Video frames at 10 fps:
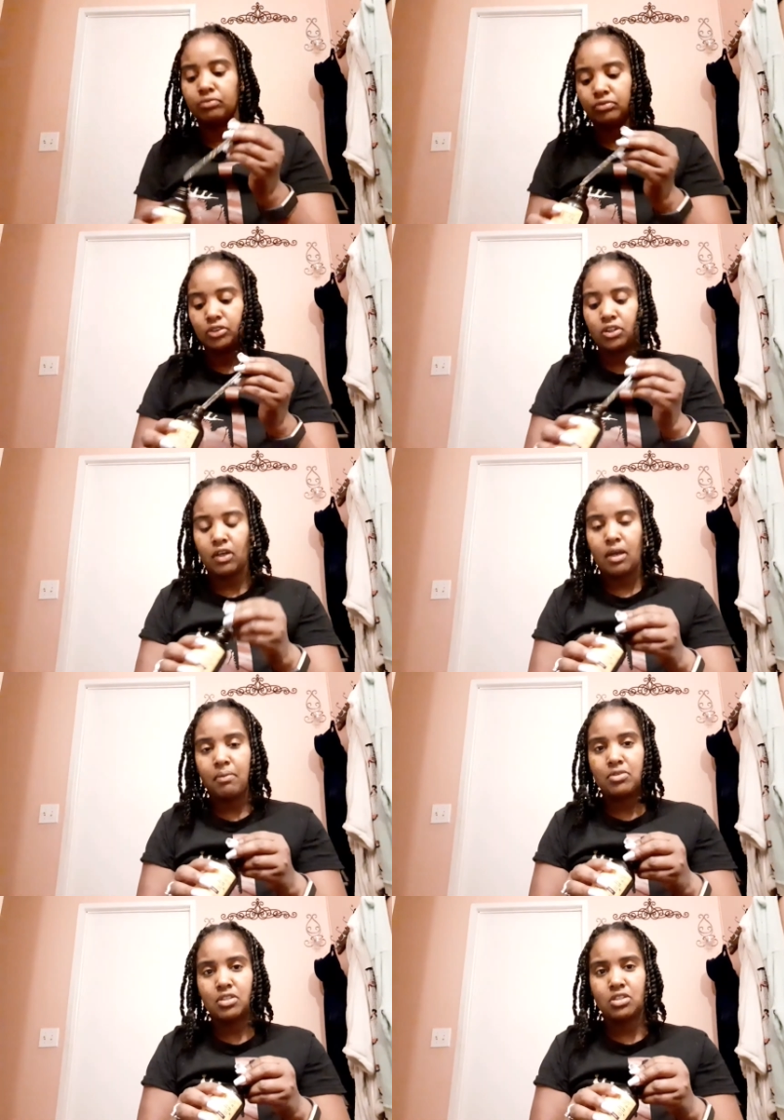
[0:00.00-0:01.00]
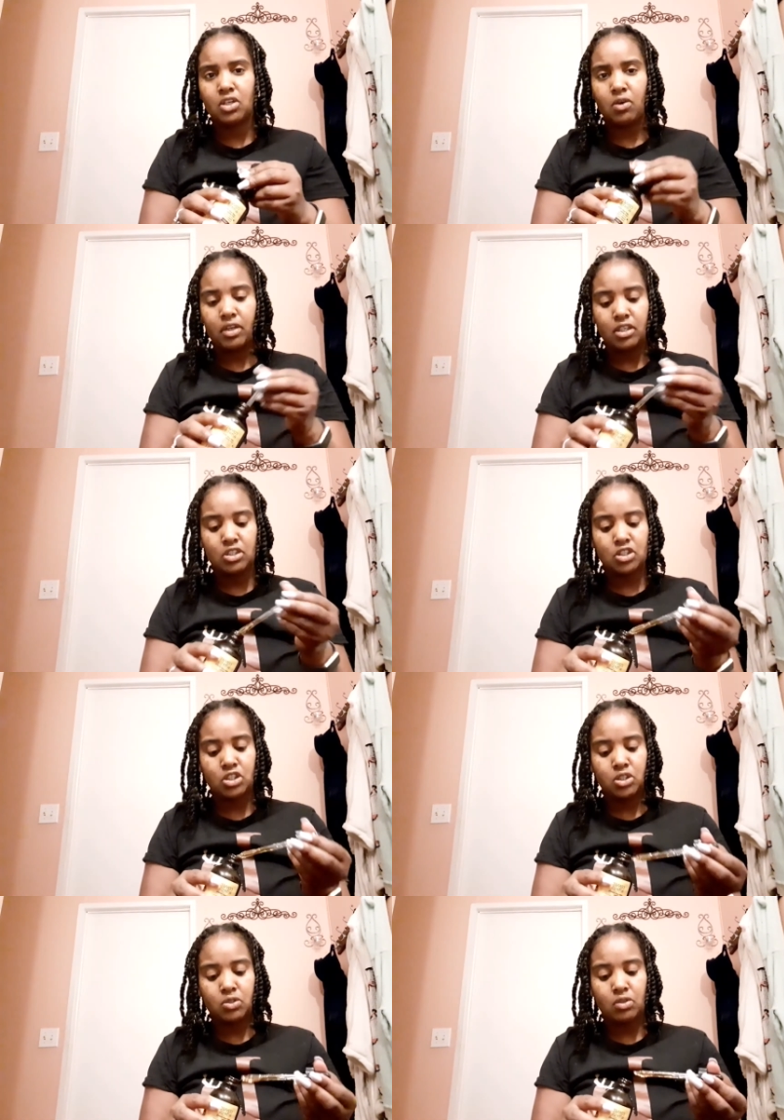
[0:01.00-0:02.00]
So I'm just going
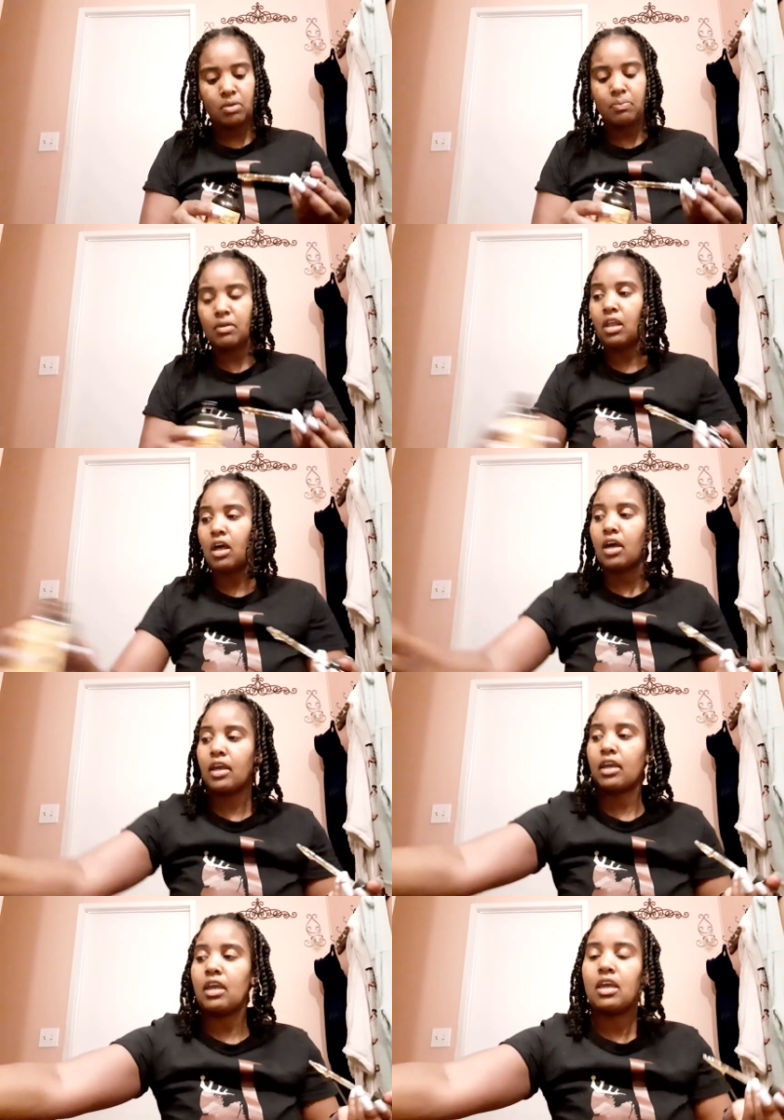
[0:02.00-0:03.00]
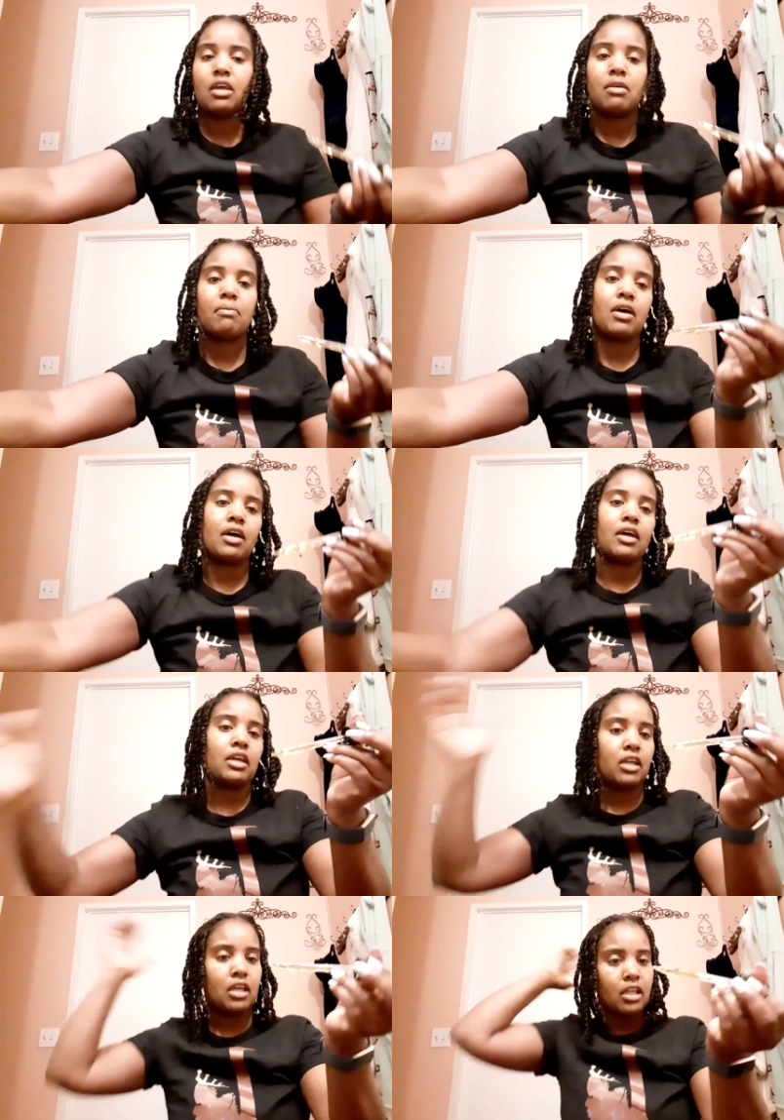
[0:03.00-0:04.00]
to apply my